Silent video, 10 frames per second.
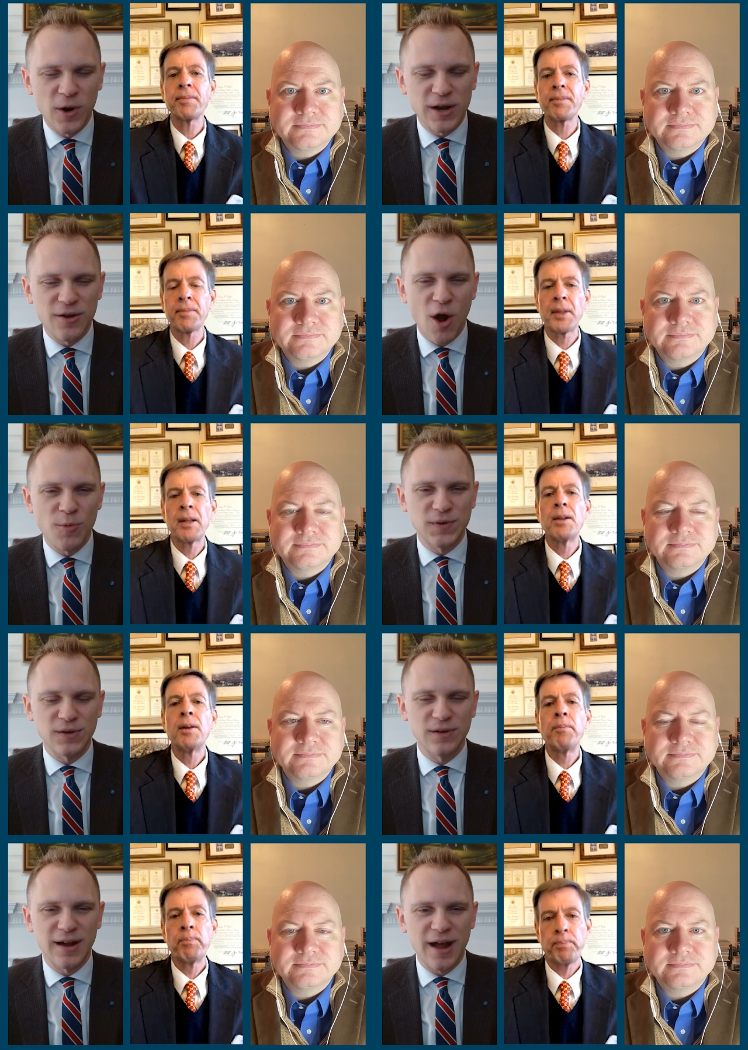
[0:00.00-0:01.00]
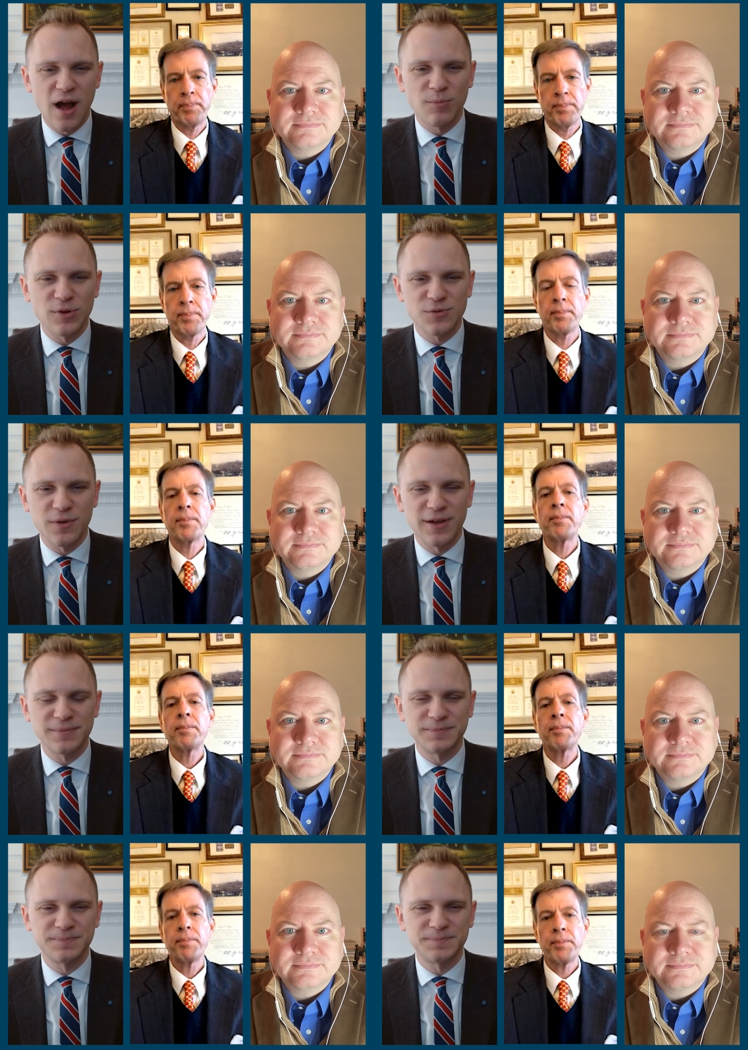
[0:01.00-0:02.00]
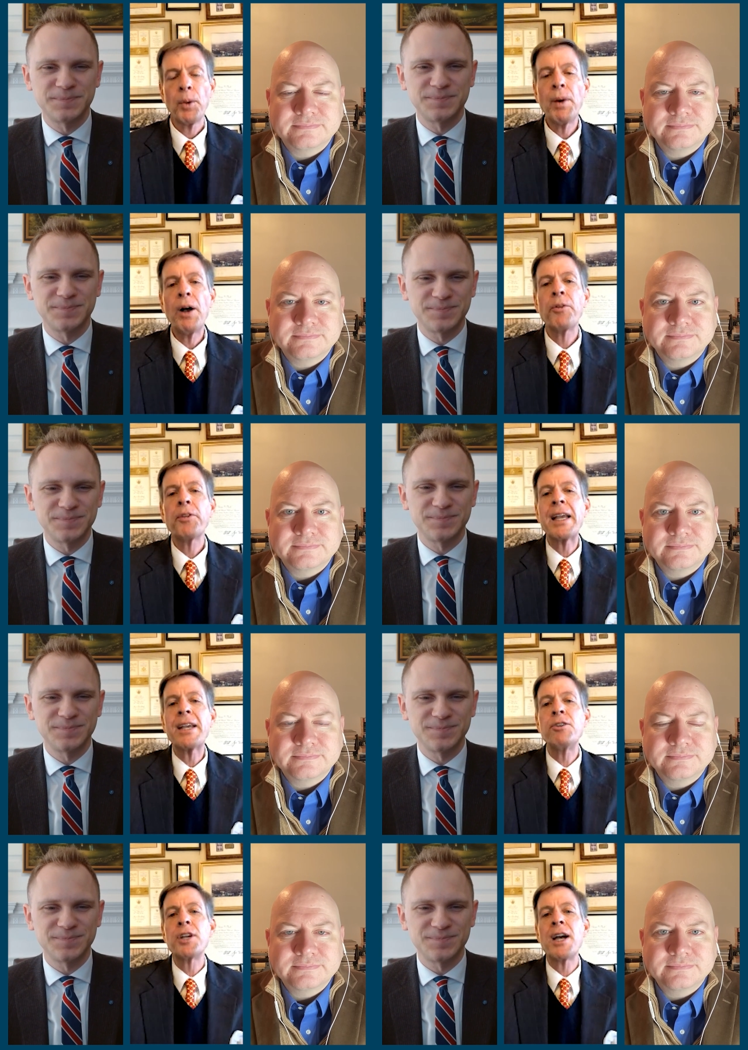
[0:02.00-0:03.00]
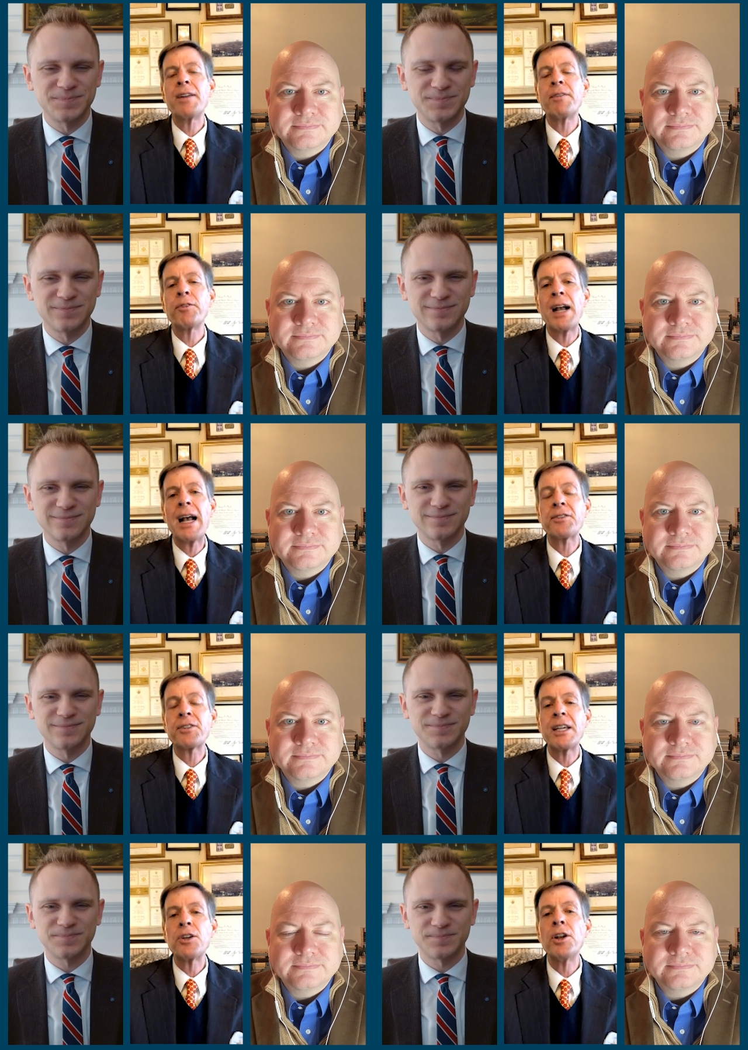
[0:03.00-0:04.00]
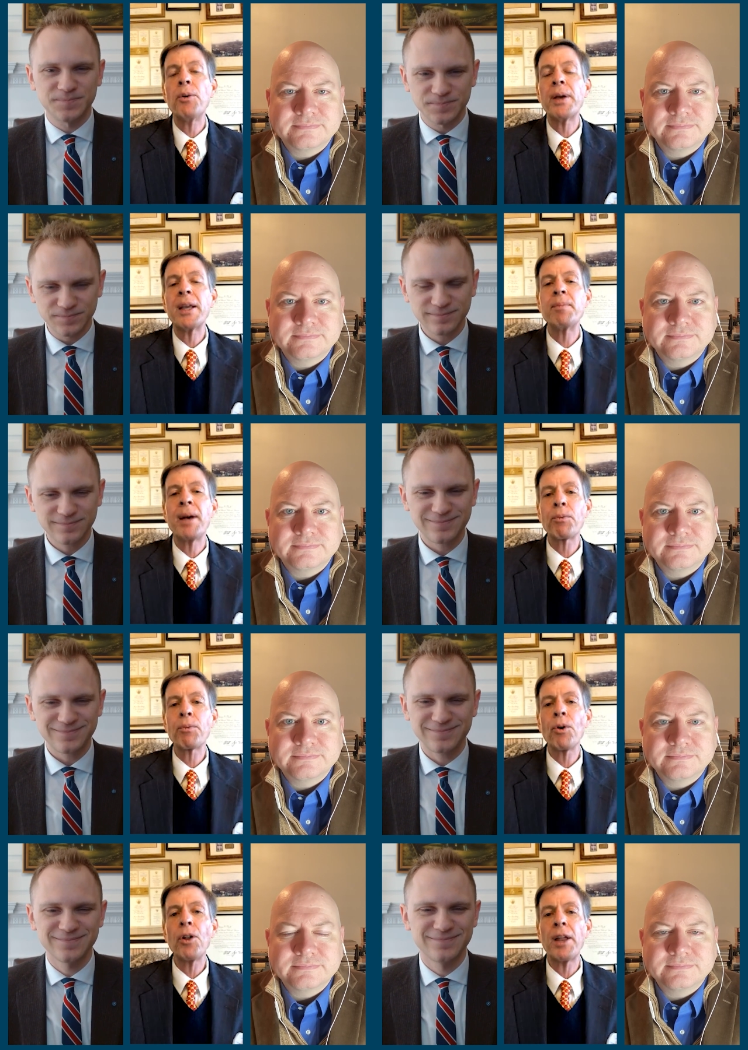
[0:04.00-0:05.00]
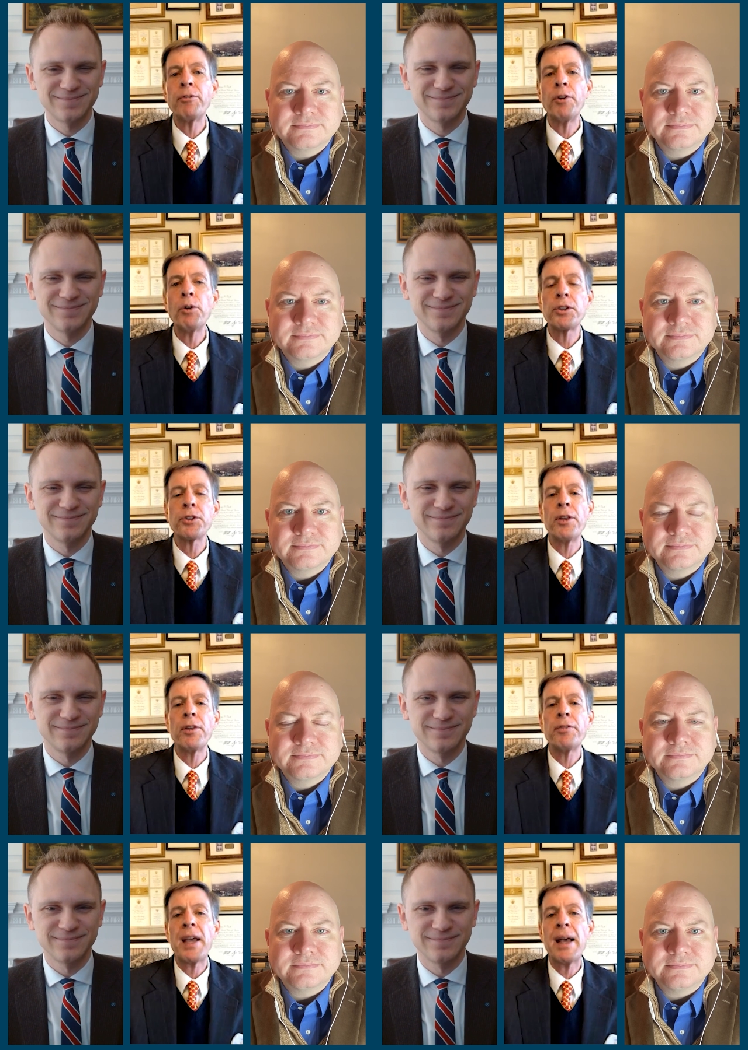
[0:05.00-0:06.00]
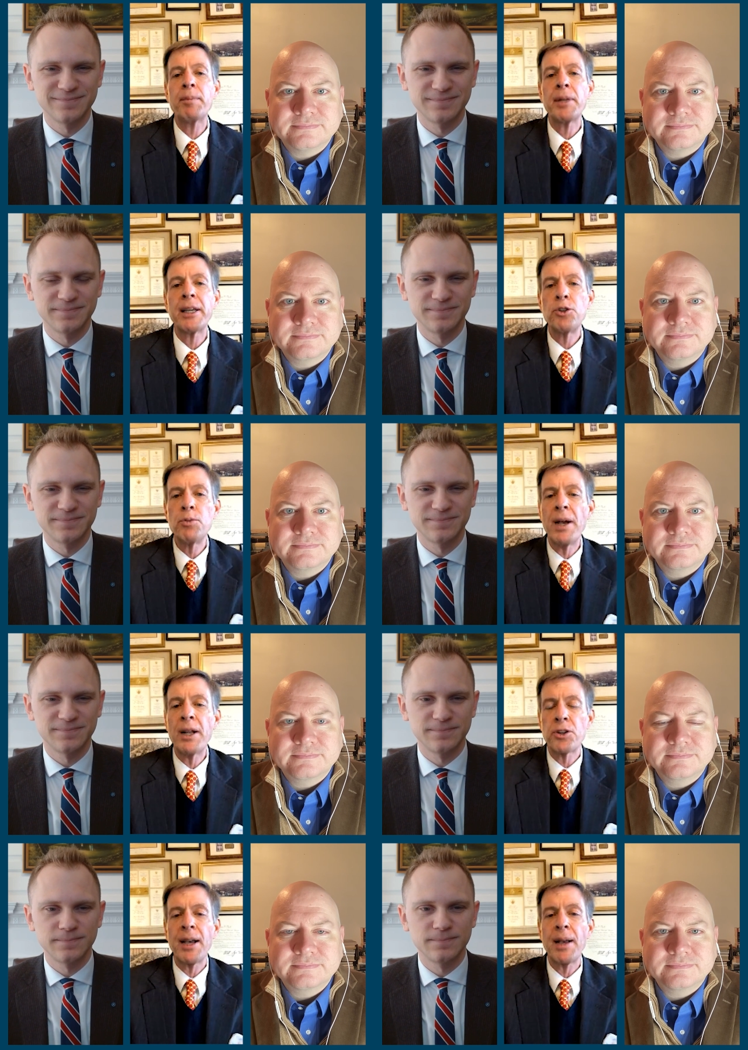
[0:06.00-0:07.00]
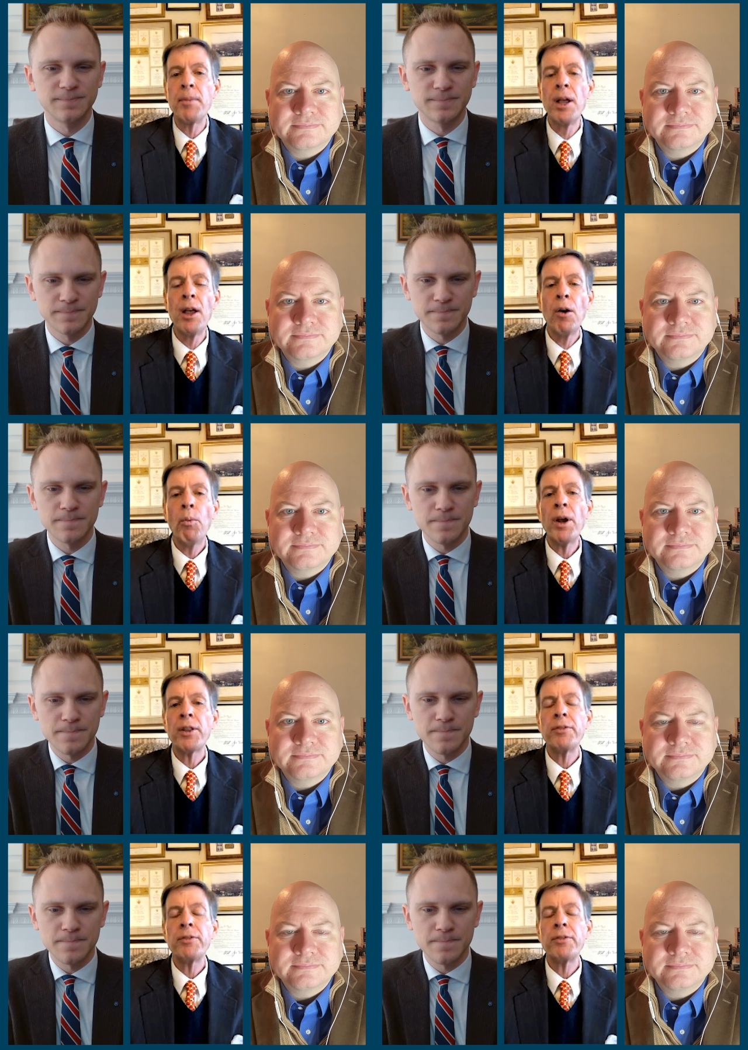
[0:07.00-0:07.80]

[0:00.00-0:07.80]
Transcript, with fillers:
Speaker 1: and what do you hope to accomplish with it?
Speaker 2: Well, thank you, Johnny, for asking. You know, in my role at Focus on the Family, as you mentioned, I'm one of the